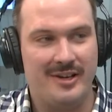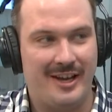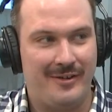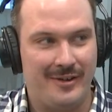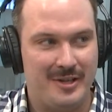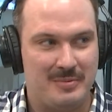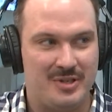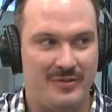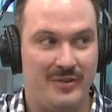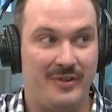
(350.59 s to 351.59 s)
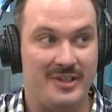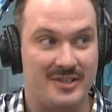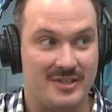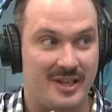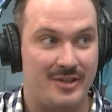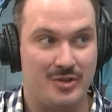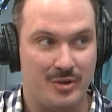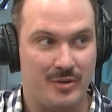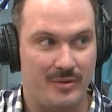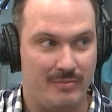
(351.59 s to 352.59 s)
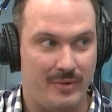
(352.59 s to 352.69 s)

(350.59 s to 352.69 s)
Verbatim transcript: Gallery specifically, since that's your